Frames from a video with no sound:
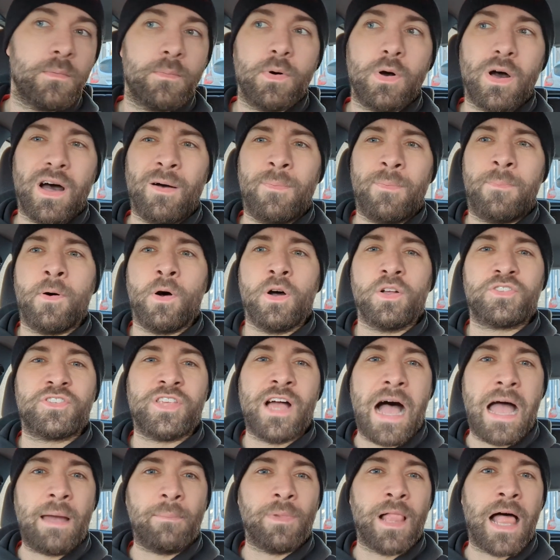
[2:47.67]
I'll put a
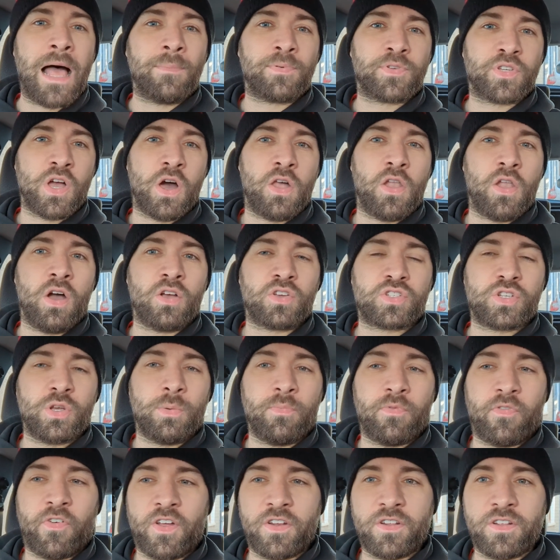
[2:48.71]
time lapse on or
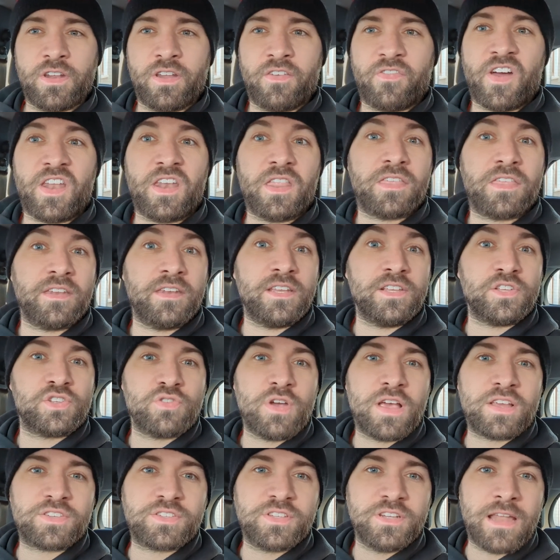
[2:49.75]
something, and if anything
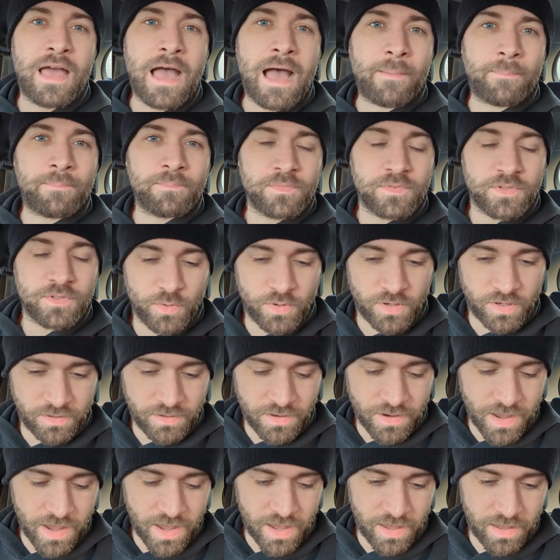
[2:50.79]
interesting happens we
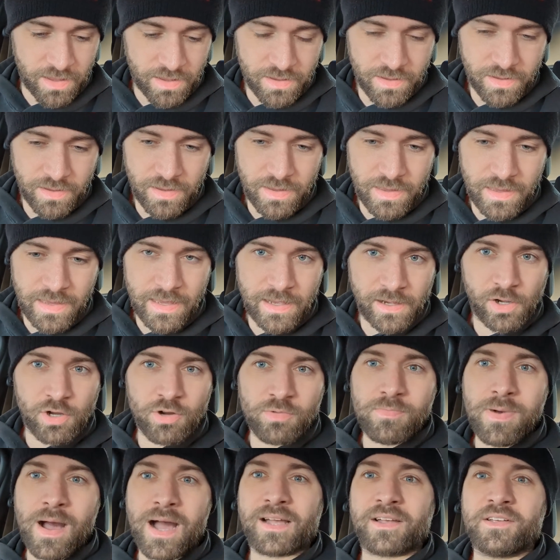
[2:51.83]
can
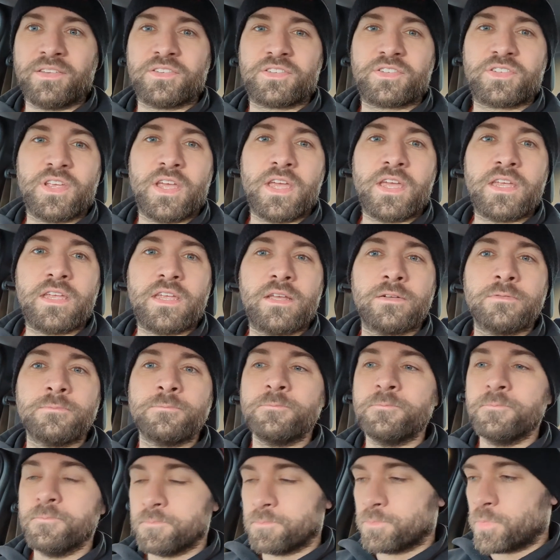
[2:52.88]
come back and see.
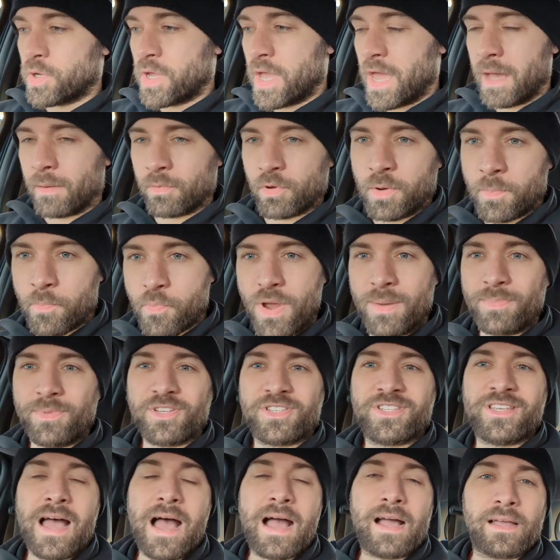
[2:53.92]
But yeah, I'm going to brim the
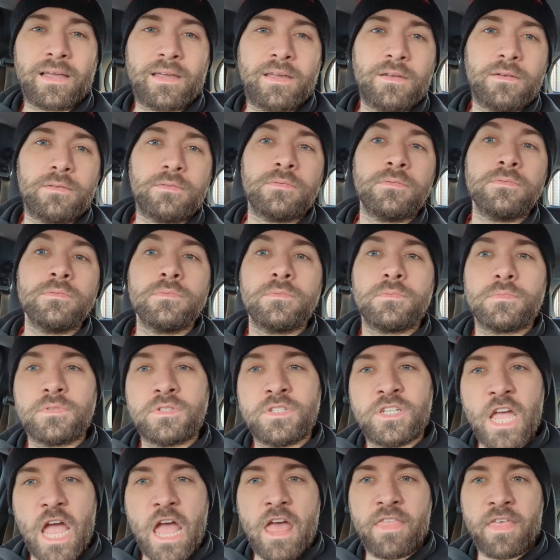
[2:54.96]
tank,
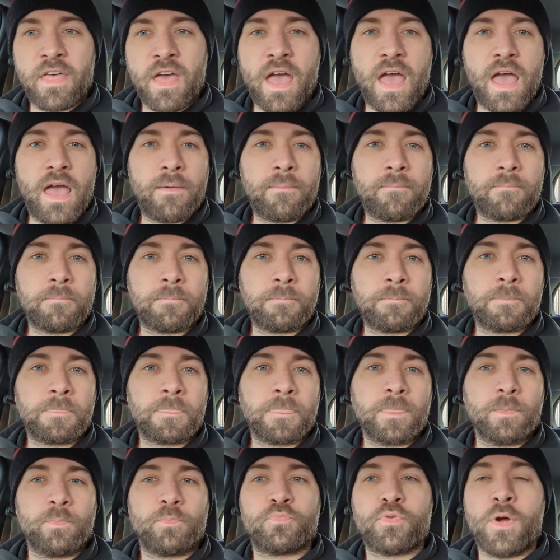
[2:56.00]
get there,
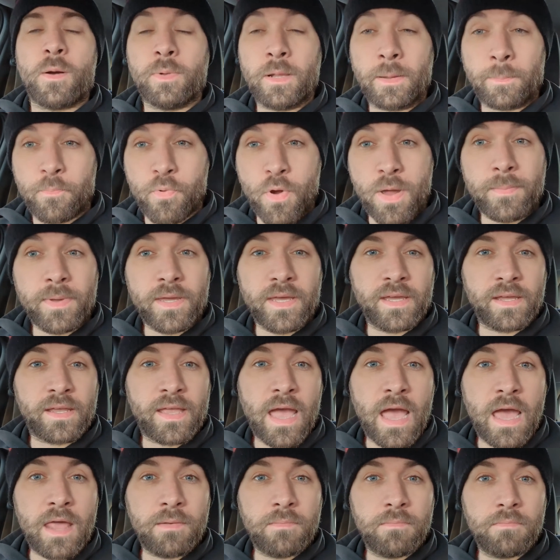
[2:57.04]
probably brim it
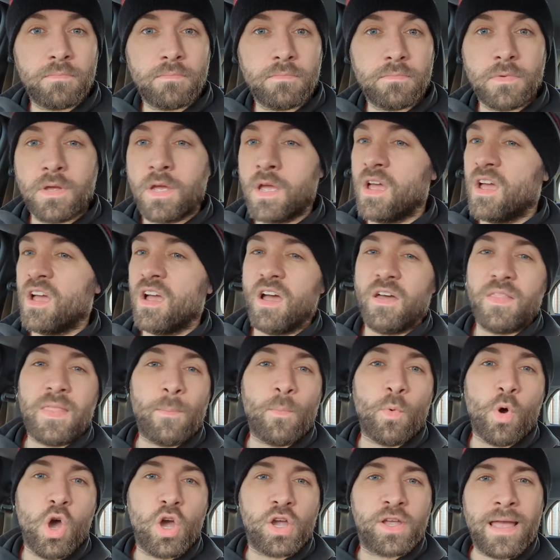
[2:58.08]
again, and then
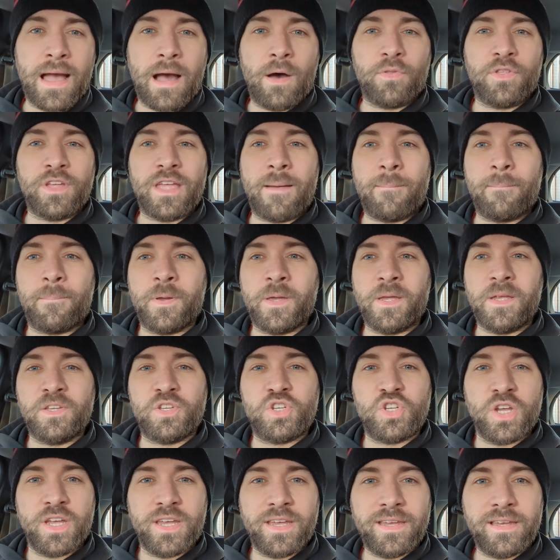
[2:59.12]
work out the
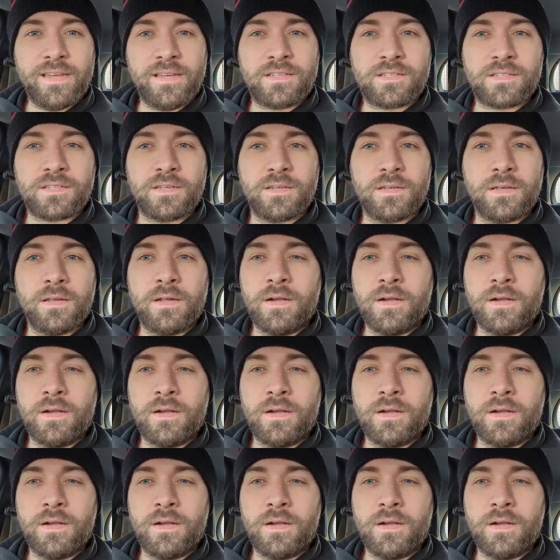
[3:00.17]
MPGs.